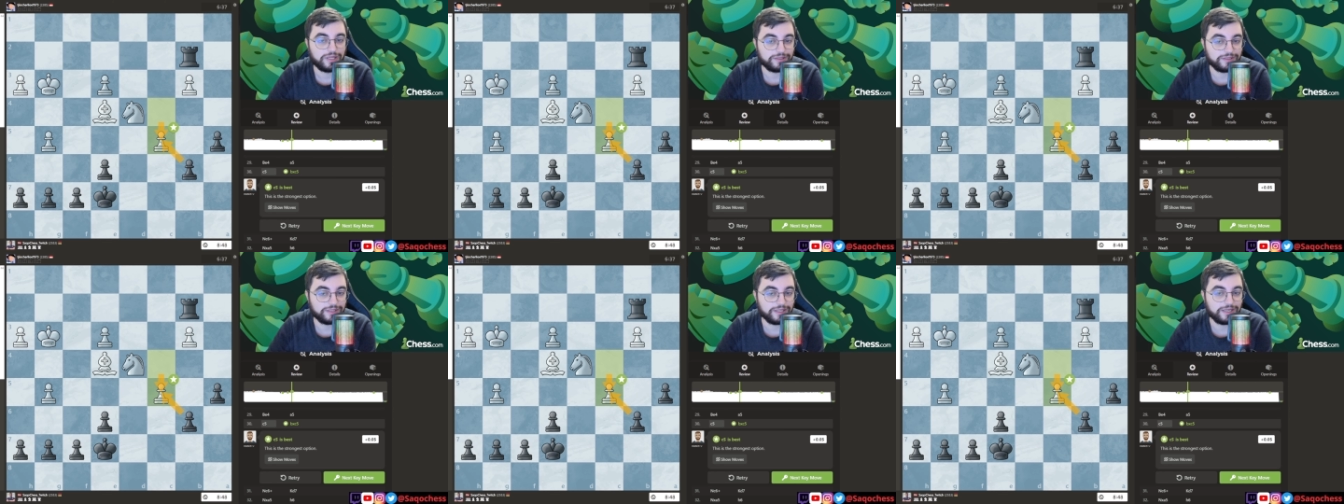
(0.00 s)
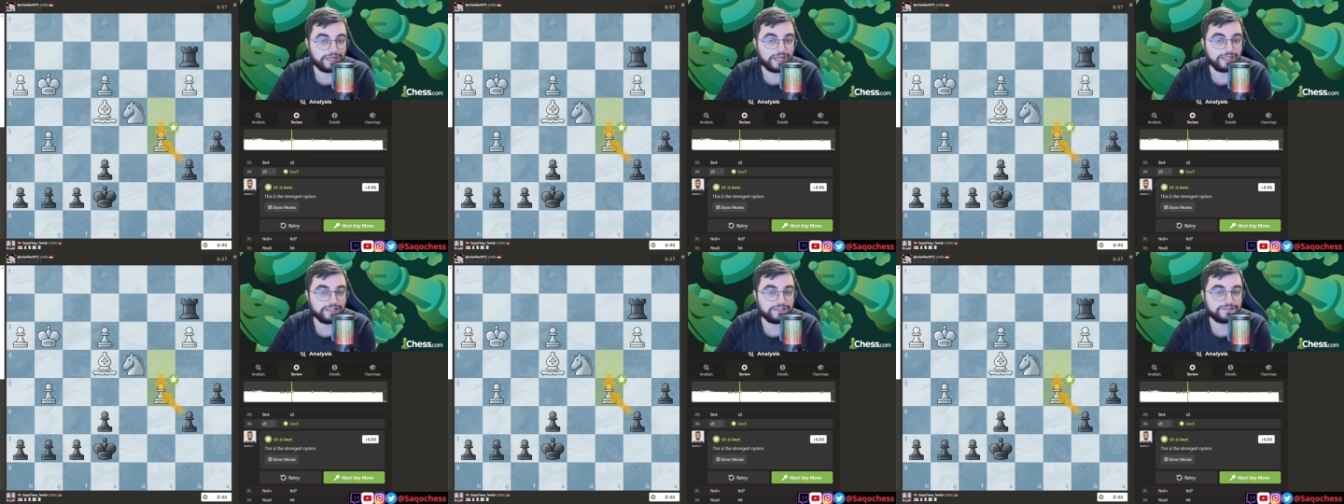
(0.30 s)
And
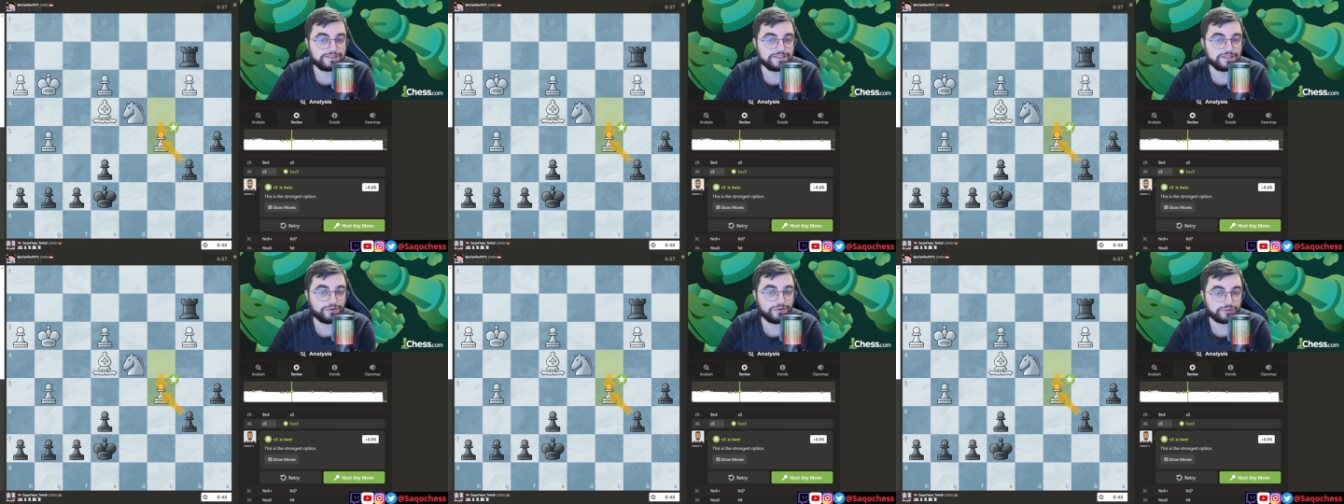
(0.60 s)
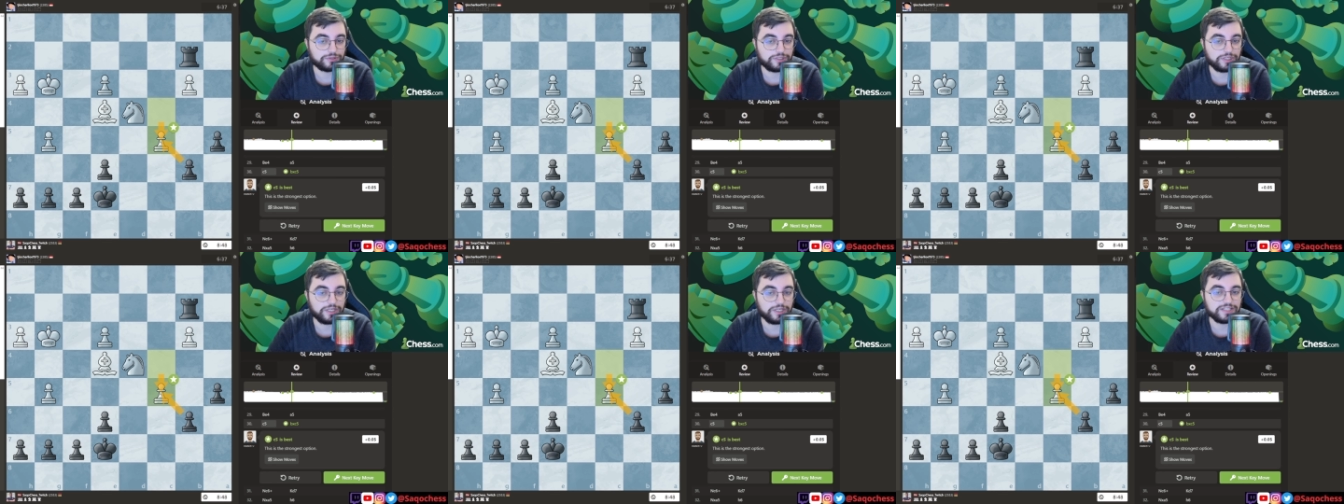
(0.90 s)
then I see,
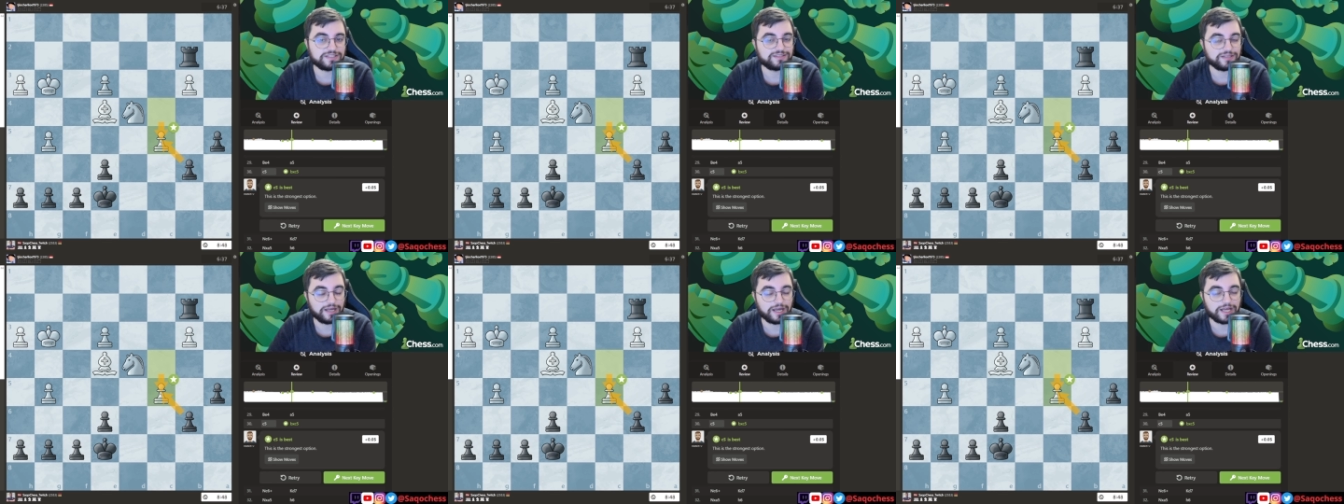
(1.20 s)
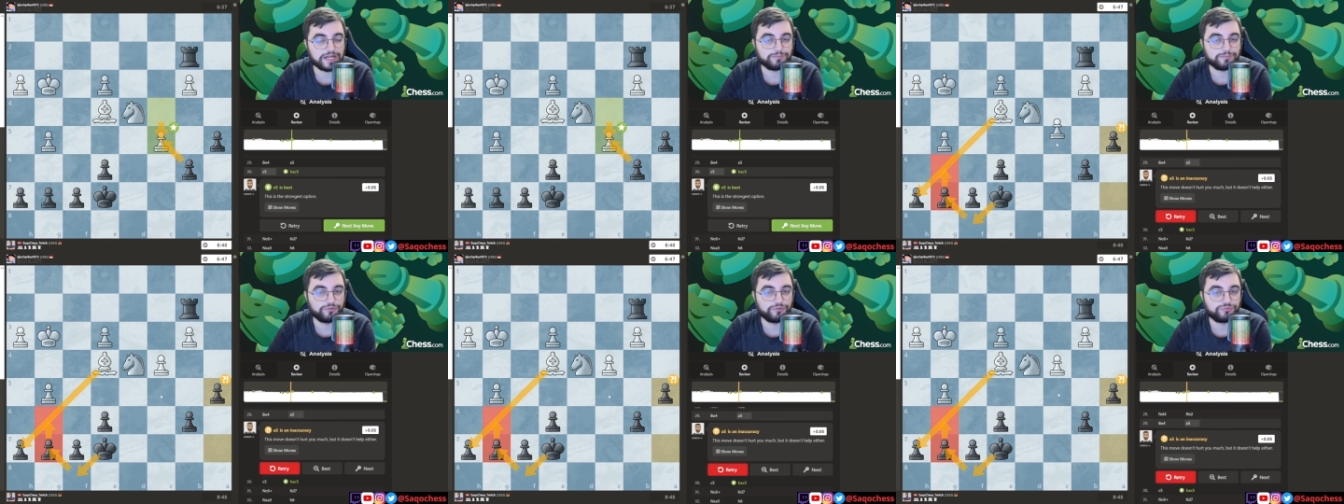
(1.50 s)
okay, it's
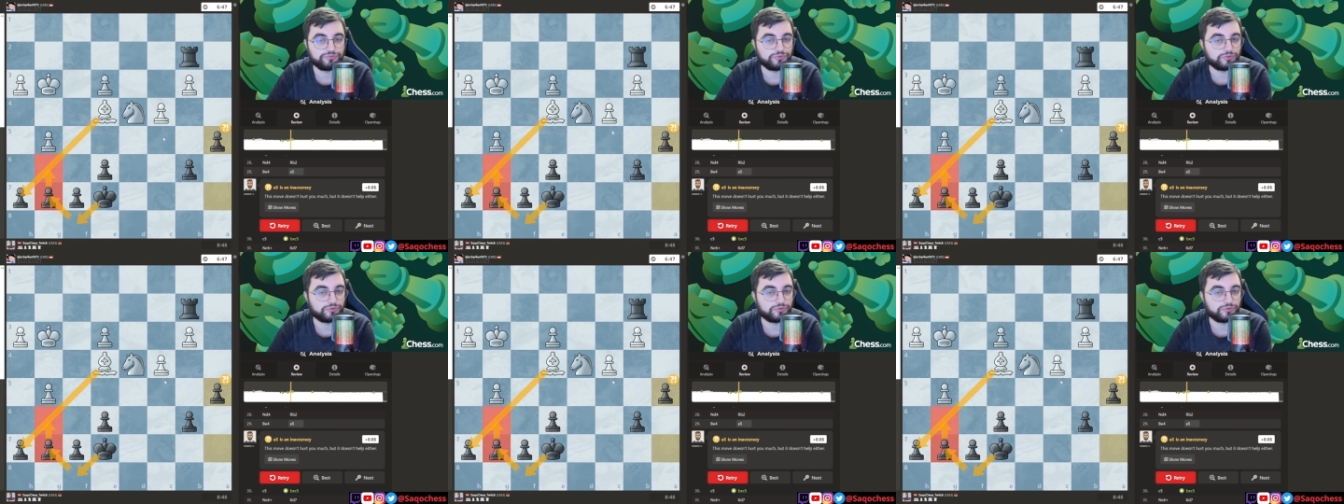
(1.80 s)
hard move.